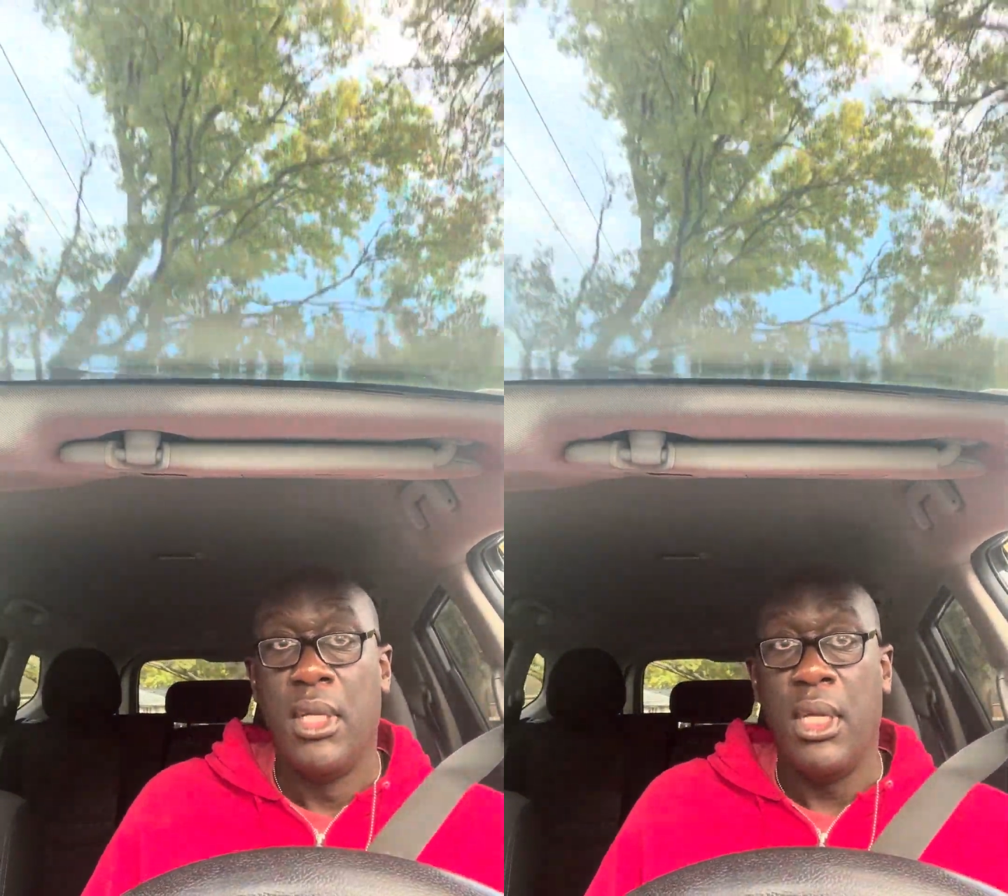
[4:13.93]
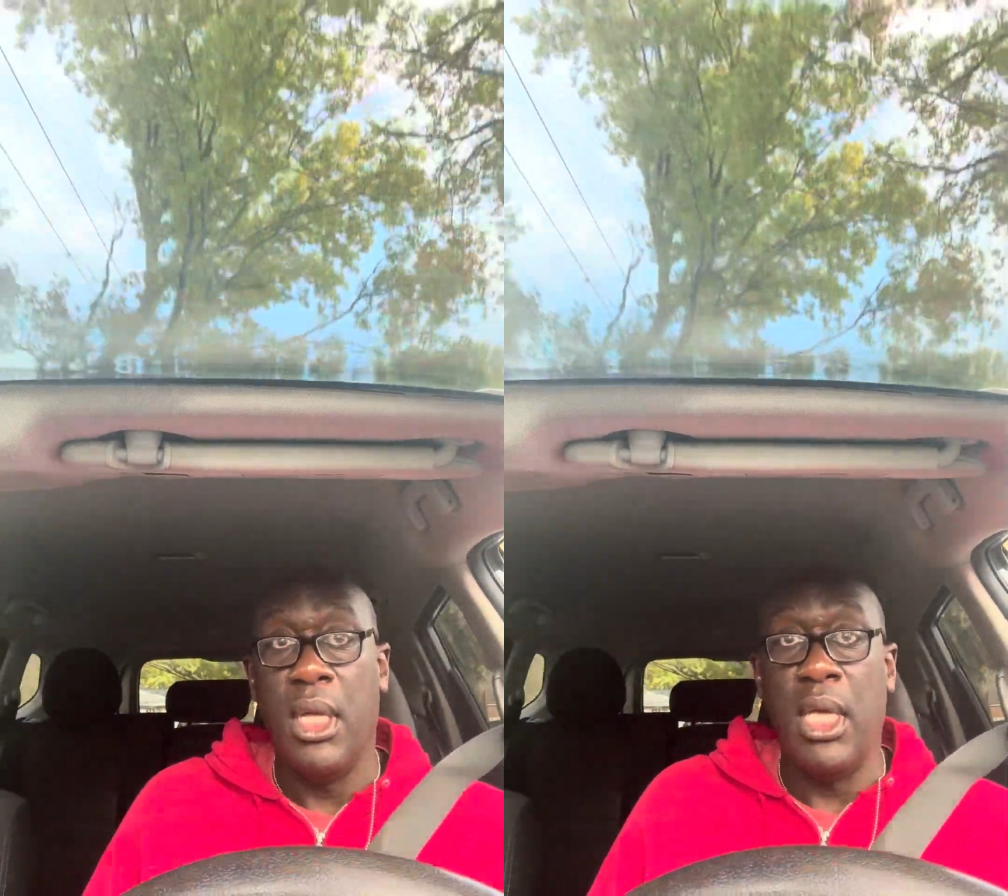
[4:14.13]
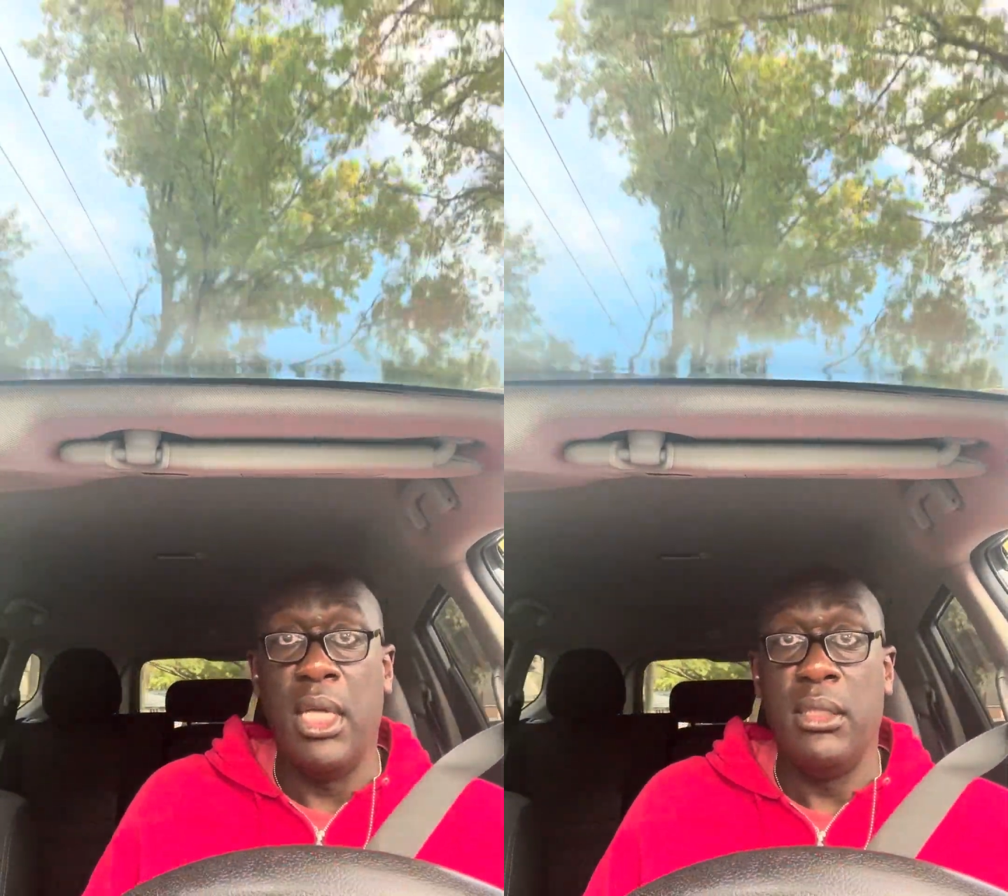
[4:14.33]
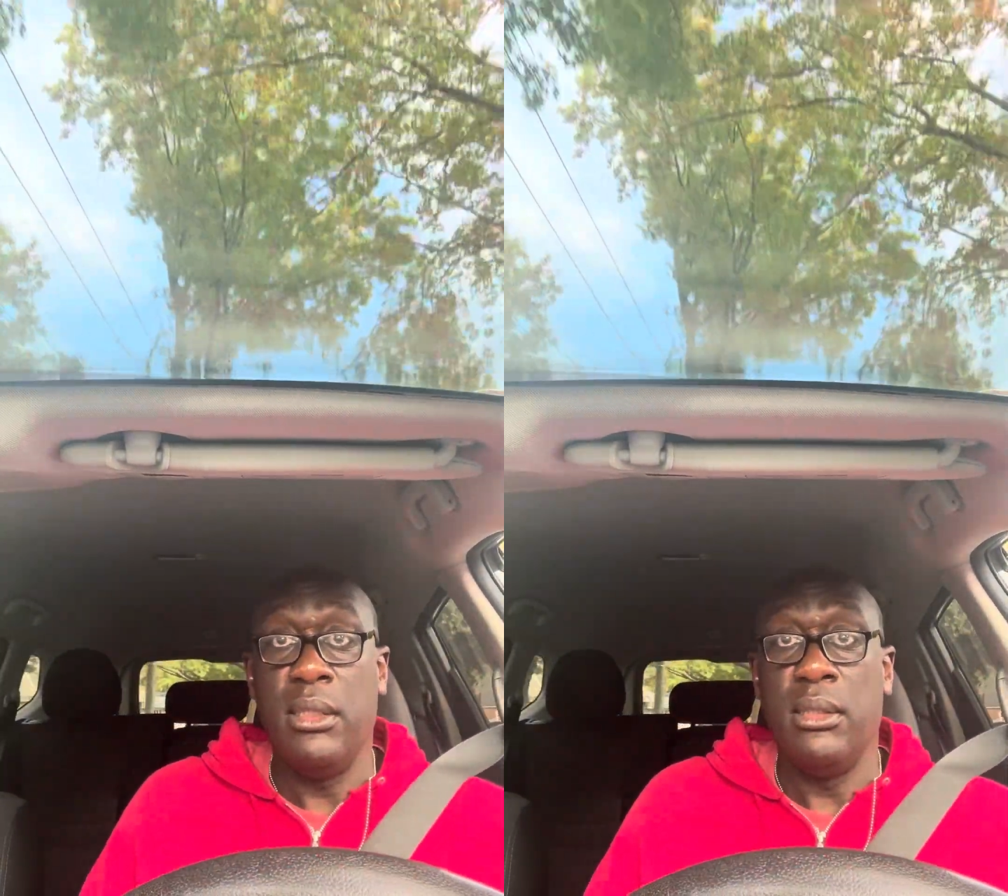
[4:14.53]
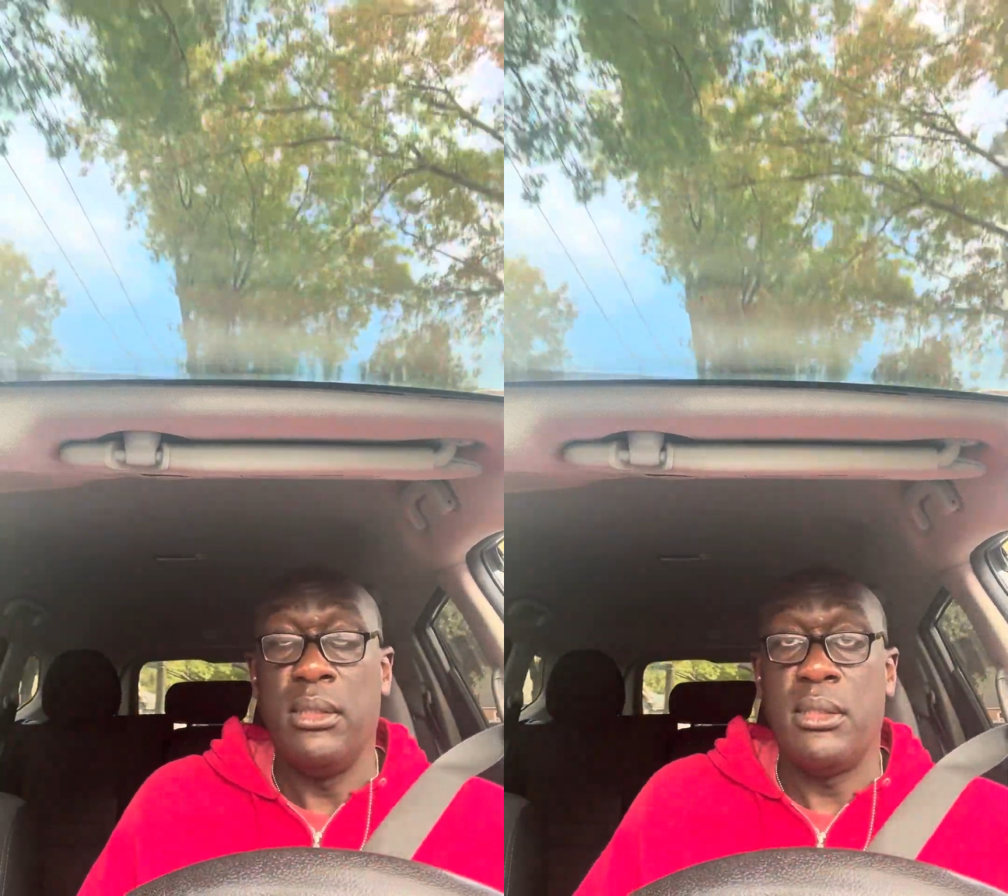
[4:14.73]
and
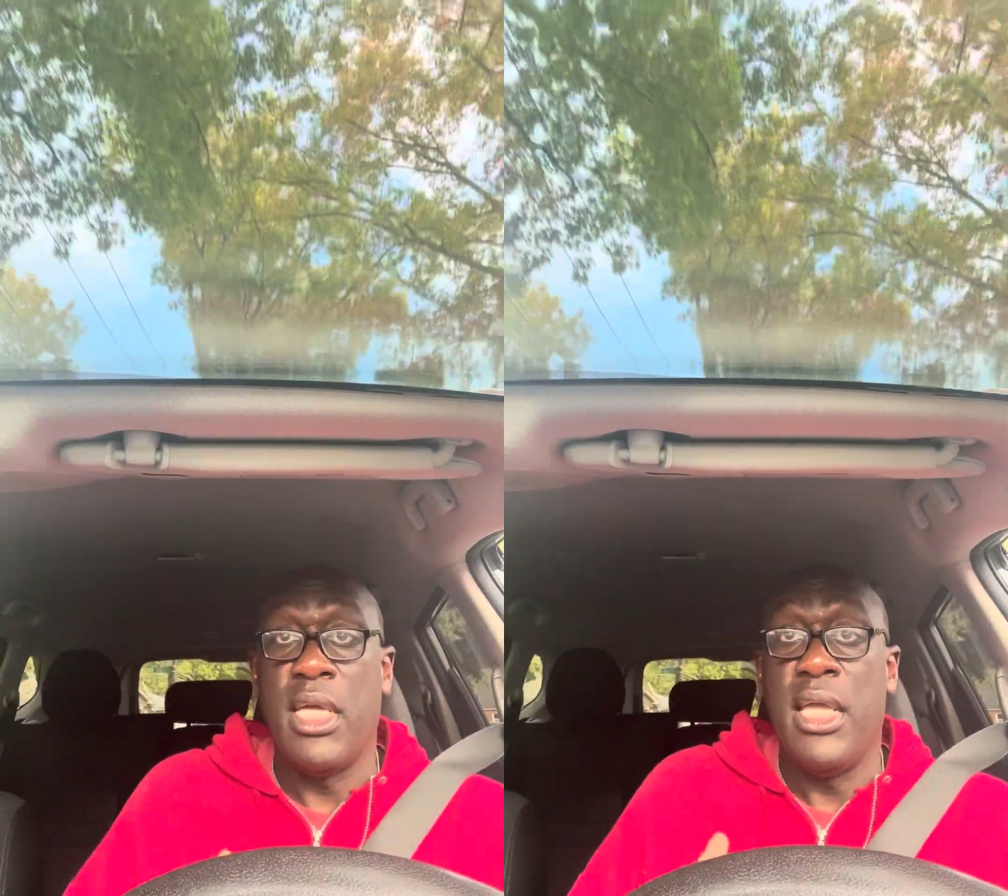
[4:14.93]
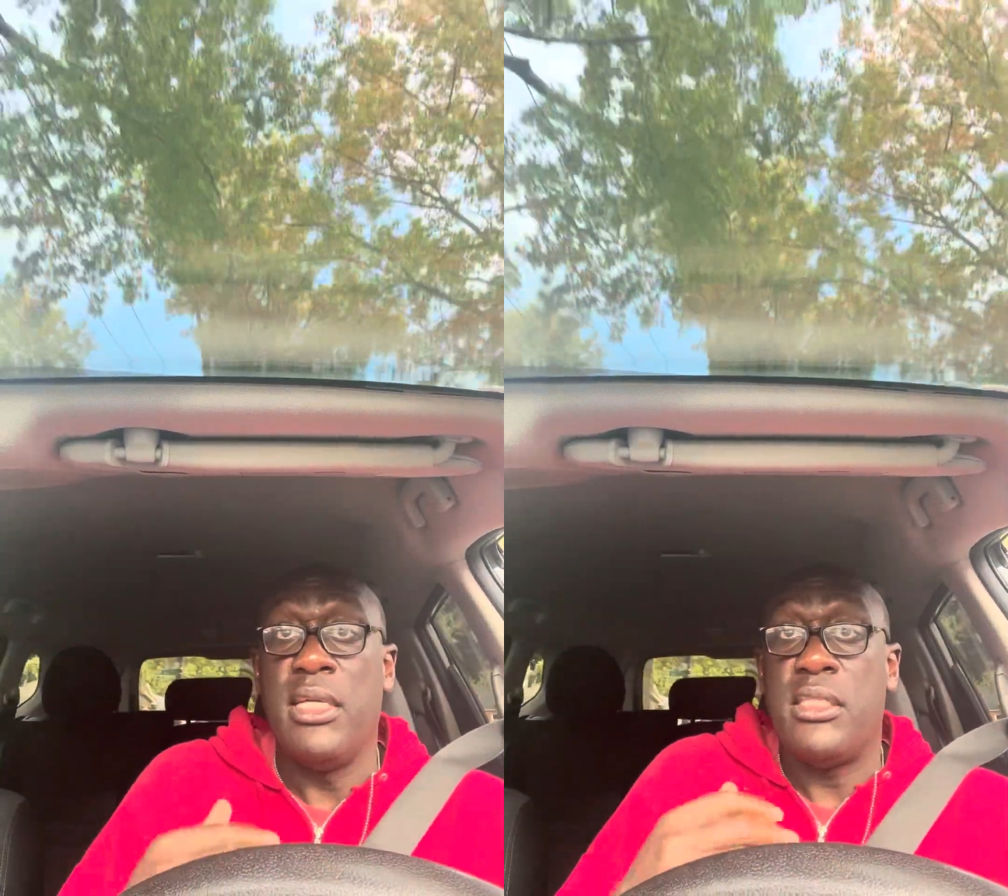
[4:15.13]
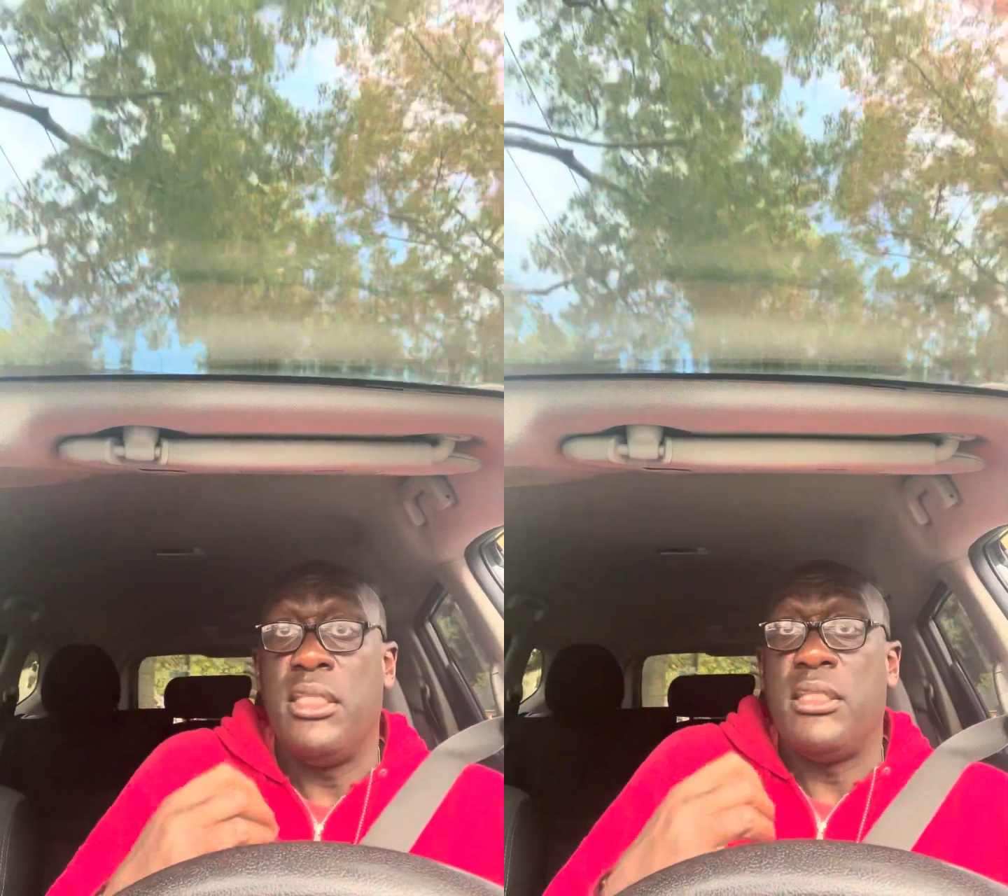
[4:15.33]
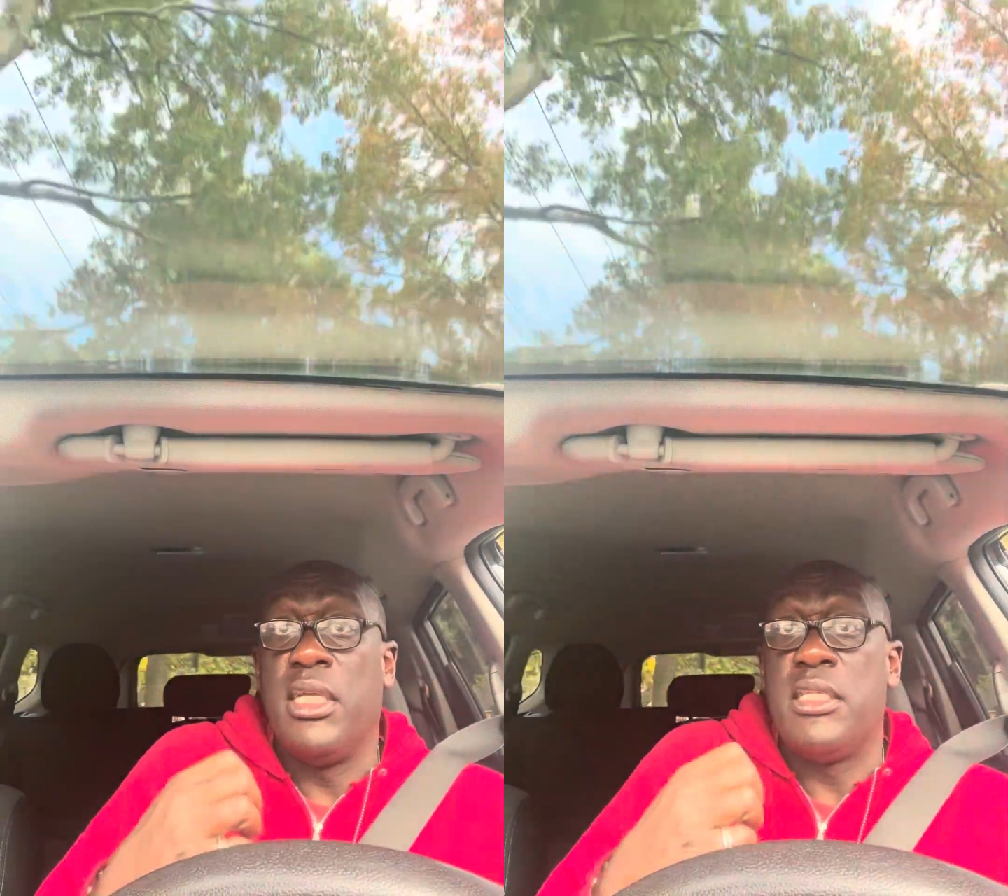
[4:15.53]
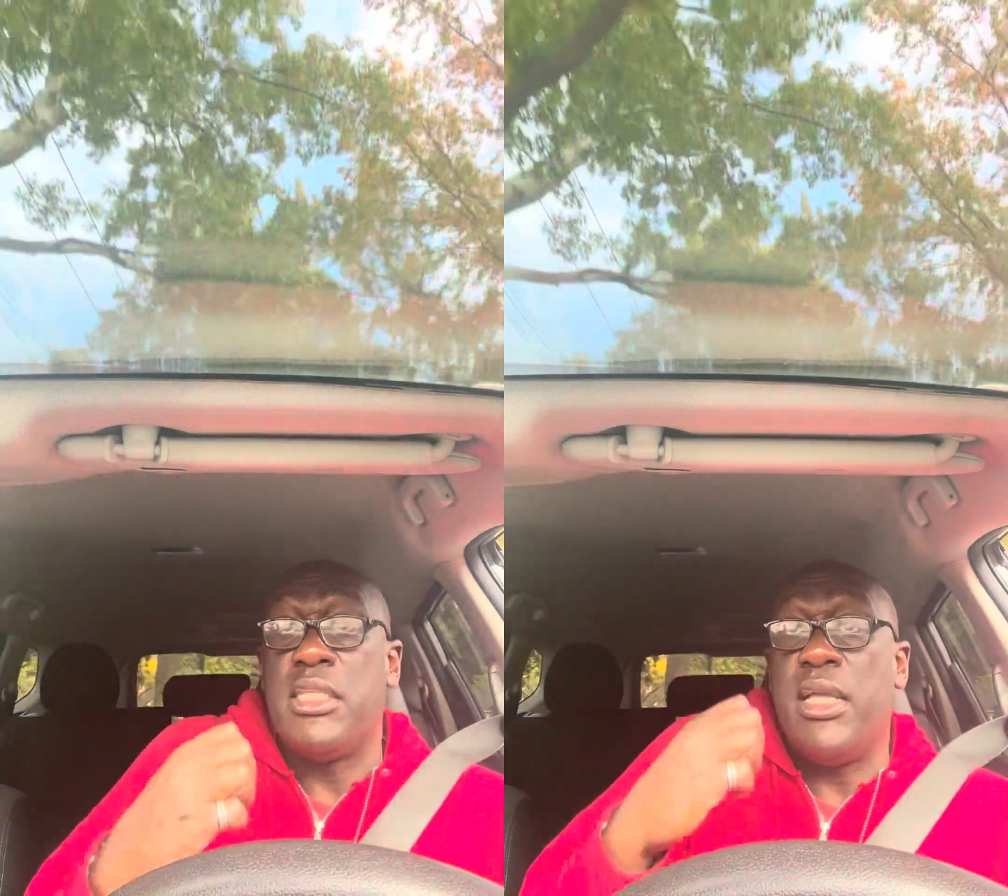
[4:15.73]
things are
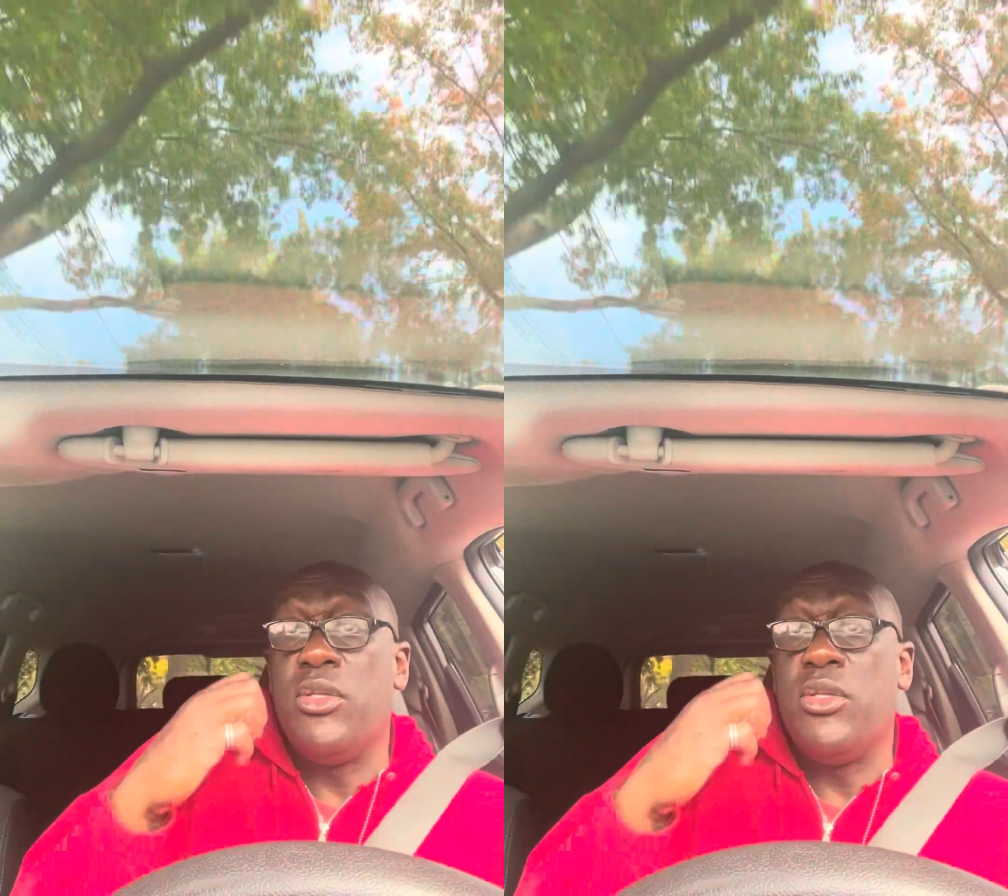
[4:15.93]
things that